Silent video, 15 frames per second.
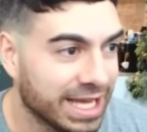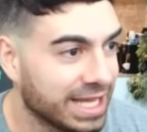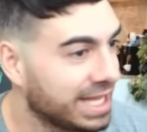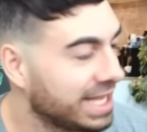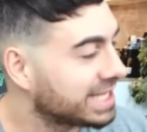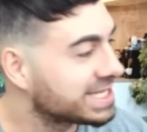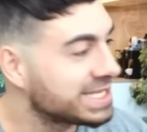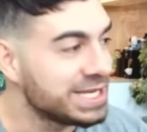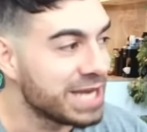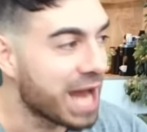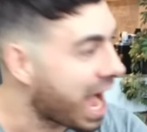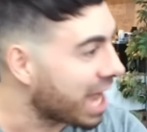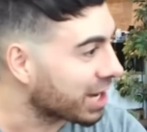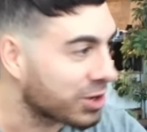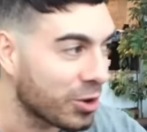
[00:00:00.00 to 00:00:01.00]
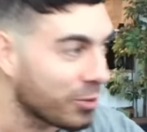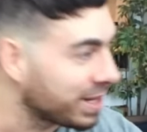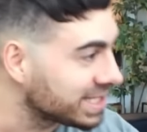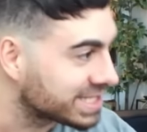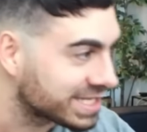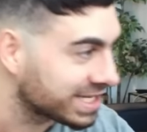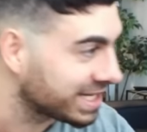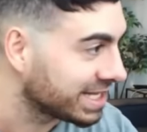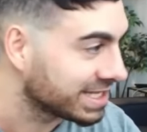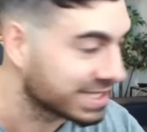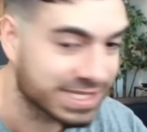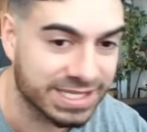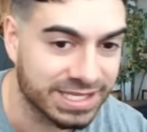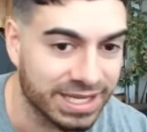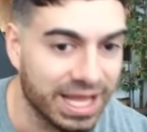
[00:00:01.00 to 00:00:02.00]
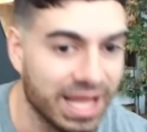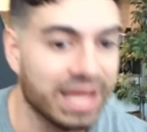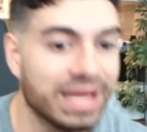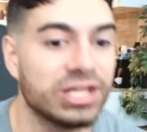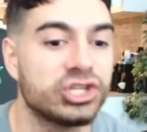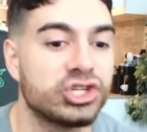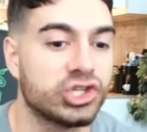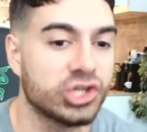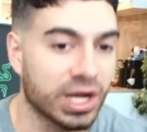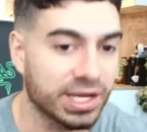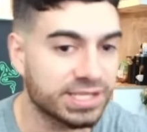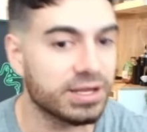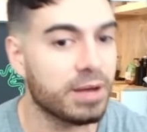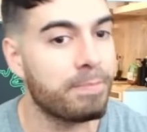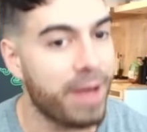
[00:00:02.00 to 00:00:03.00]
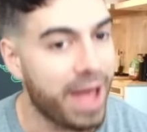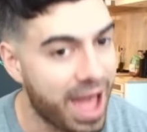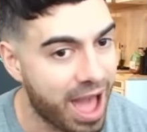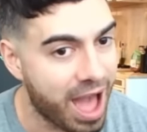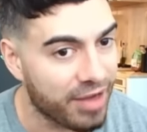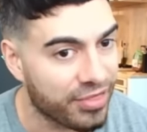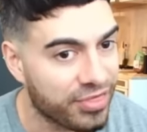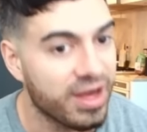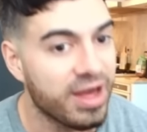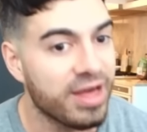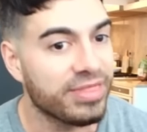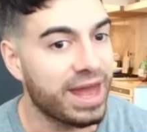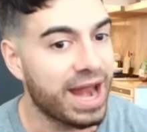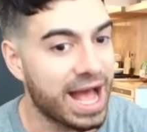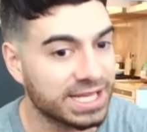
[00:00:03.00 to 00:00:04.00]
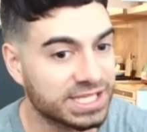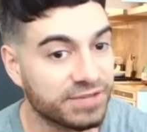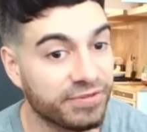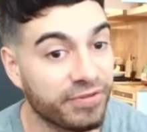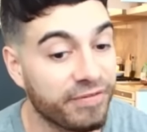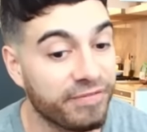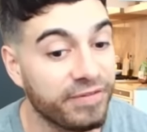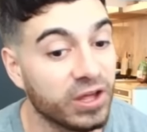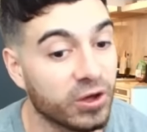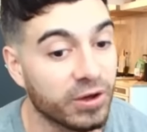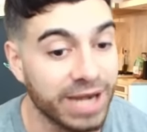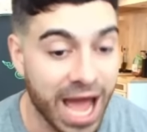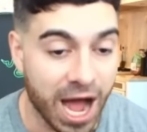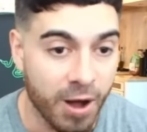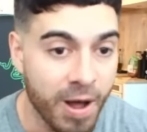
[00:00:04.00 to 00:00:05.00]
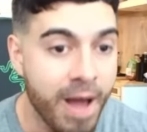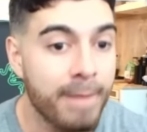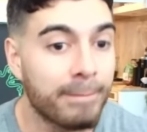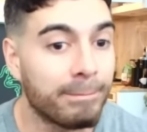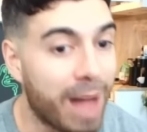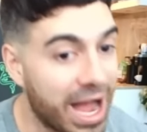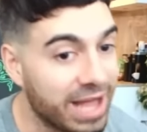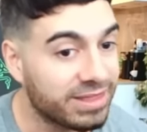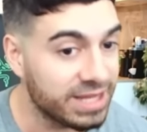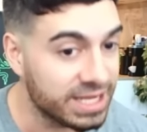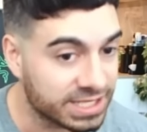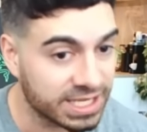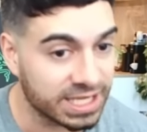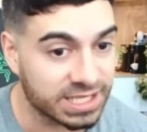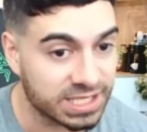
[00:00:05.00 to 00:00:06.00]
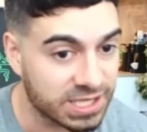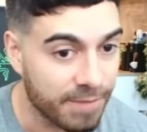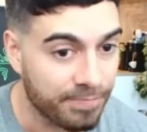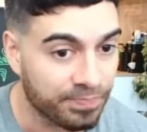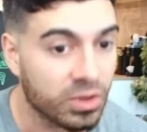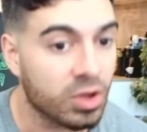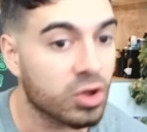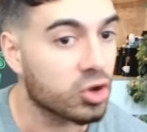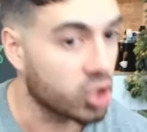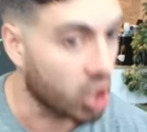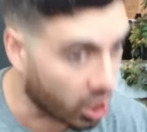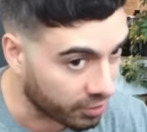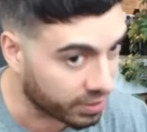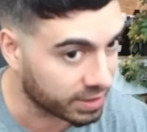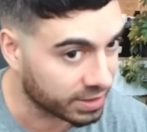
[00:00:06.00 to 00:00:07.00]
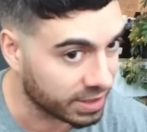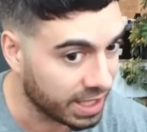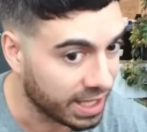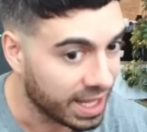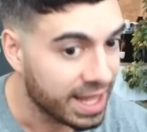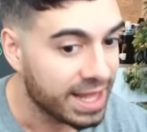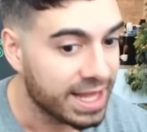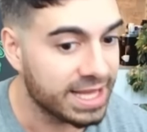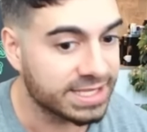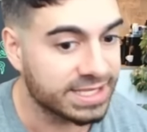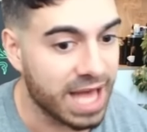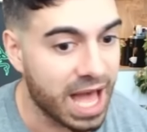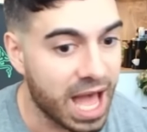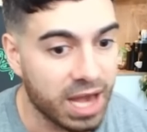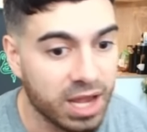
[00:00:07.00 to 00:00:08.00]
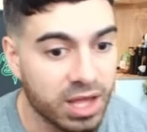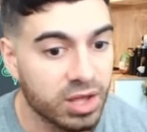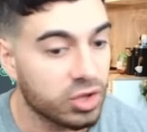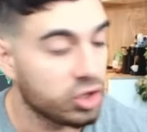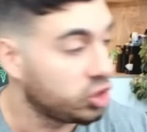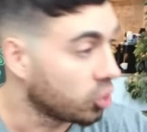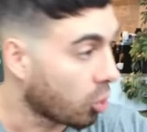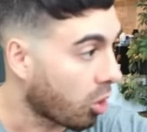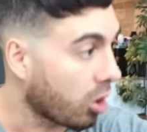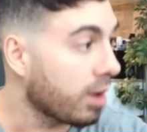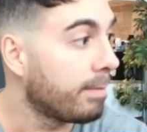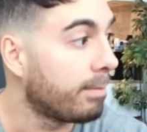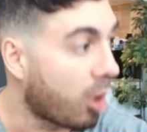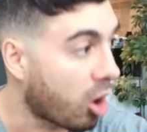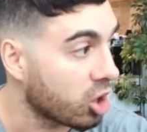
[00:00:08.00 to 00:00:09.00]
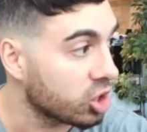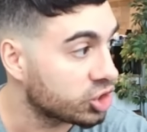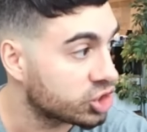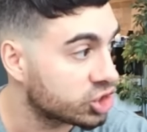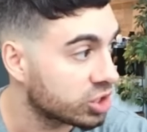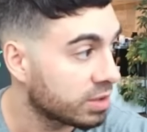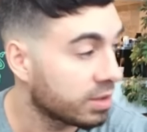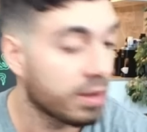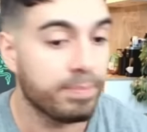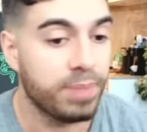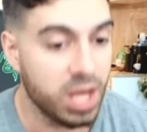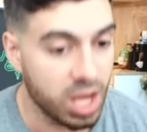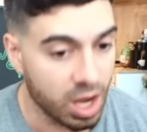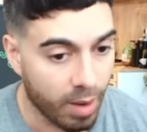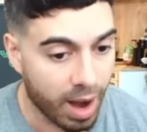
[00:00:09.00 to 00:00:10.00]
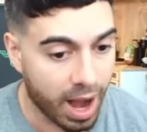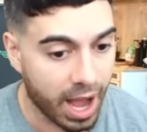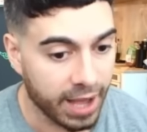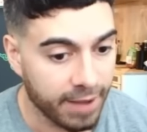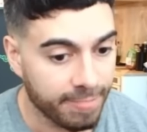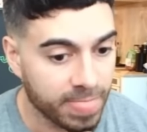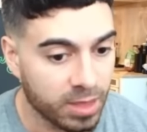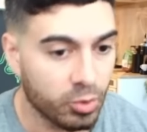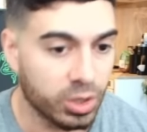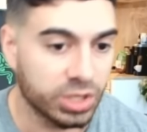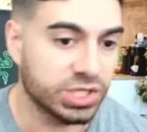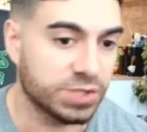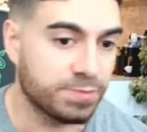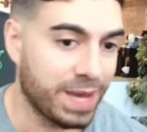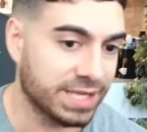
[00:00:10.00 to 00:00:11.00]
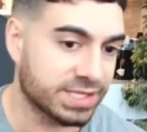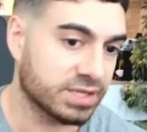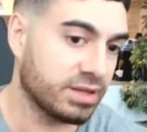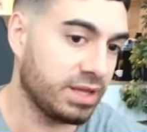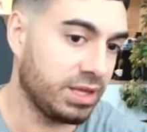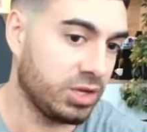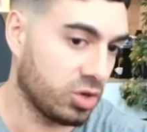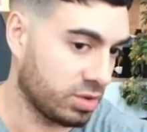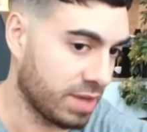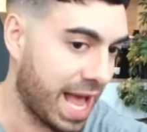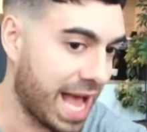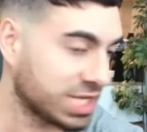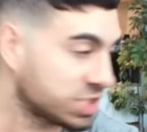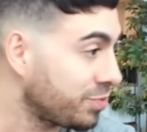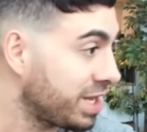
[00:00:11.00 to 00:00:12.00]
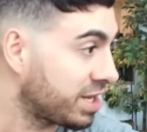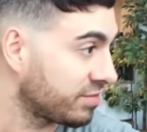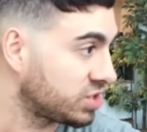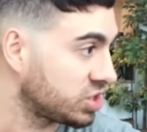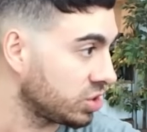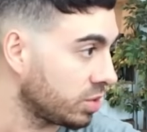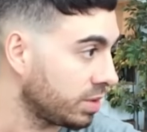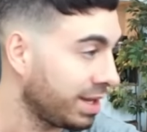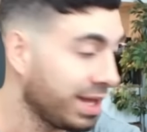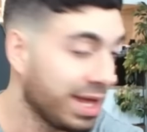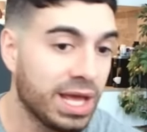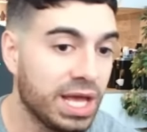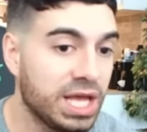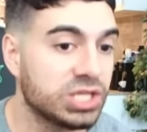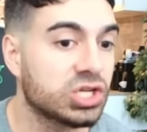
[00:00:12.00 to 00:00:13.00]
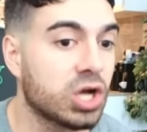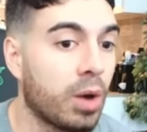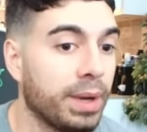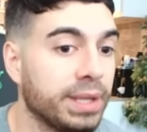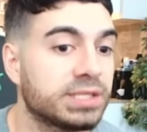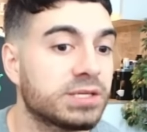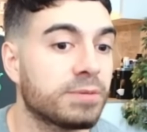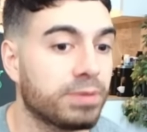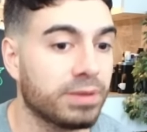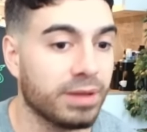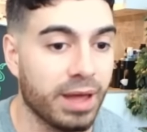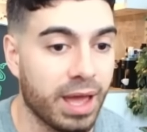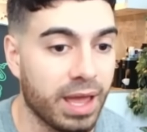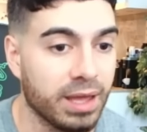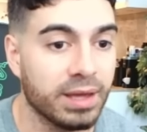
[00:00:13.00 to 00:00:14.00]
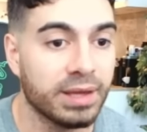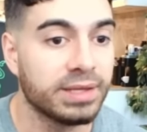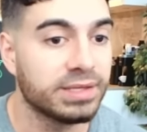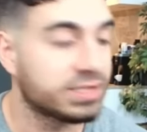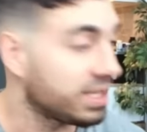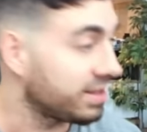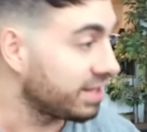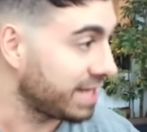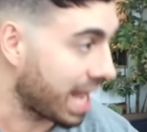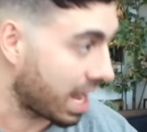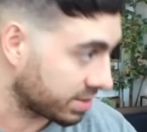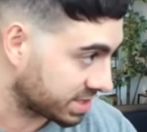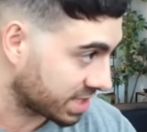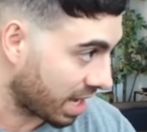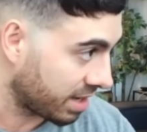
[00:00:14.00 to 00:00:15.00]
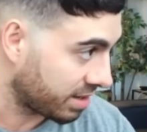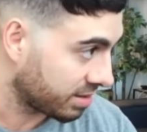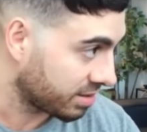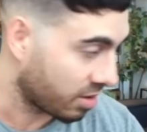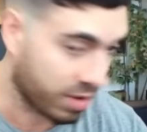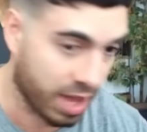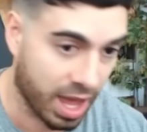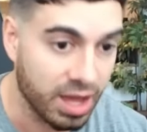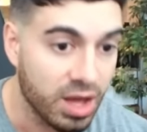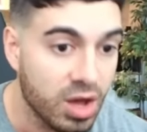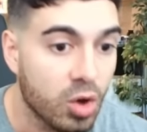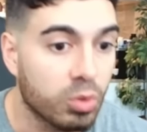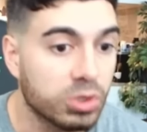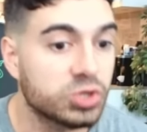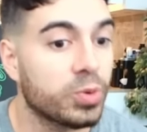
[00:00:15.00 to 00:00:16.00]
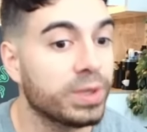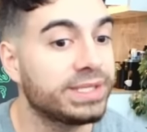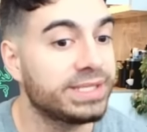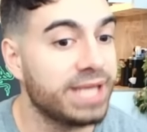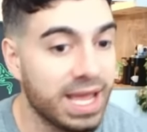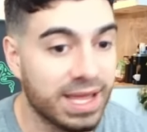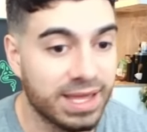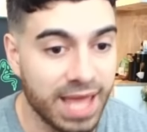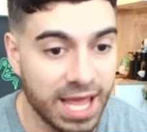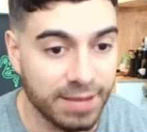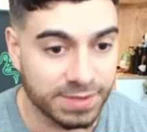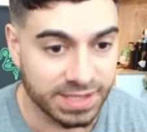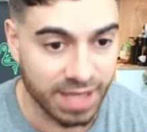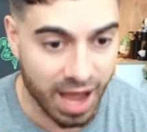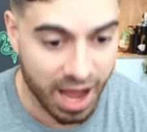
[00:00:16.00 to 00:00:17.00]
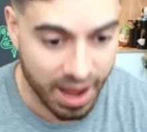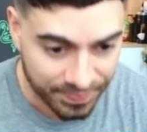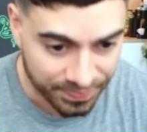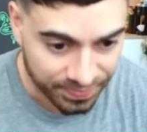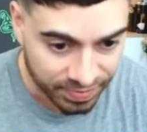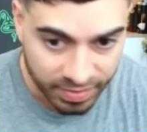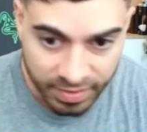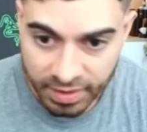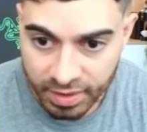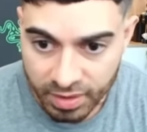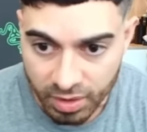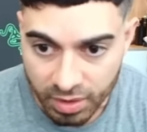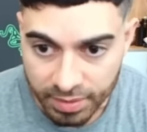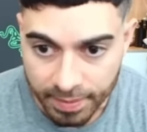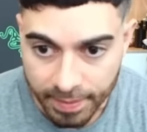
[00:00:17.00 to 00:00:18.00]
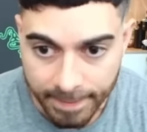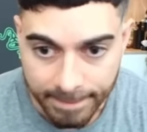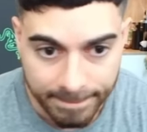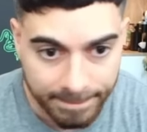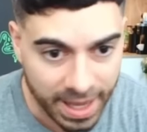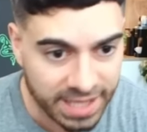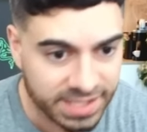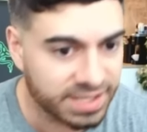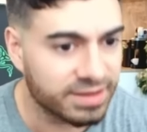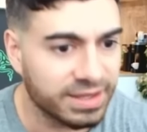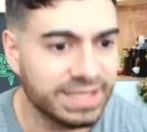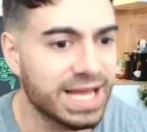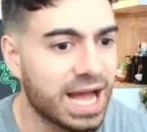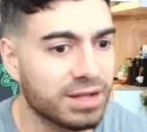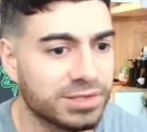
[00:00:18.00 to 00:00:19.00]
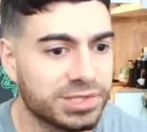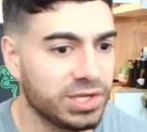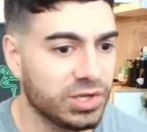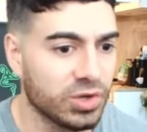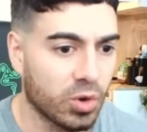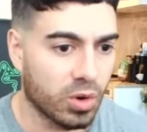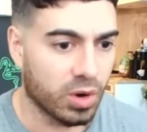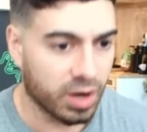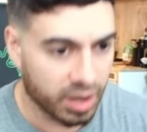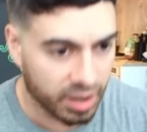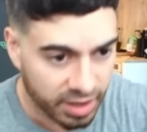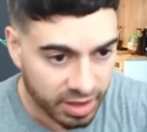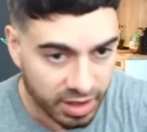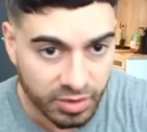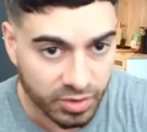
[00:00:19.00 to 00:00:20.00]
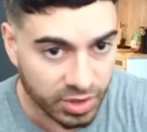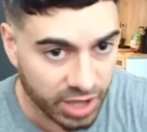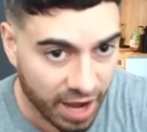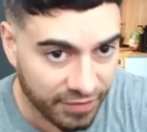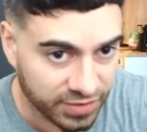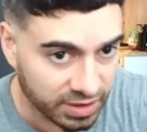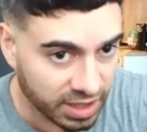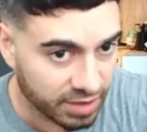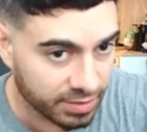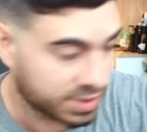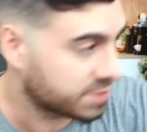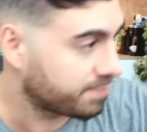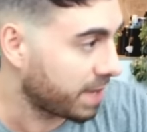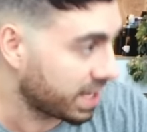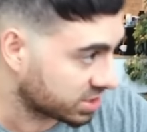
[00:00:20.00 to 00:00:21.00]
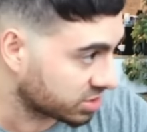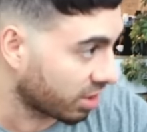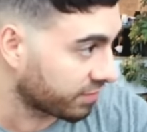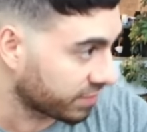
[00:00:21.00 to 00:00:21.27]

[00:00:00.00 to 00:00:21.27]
It's not coincidence. It is just a path that has to fulfill. Now, my thesis currently is that your March POI, which is basically your last week of June, is going to play to the downside, okay? Which would take GameStop basically down to your, where you have to, it's based off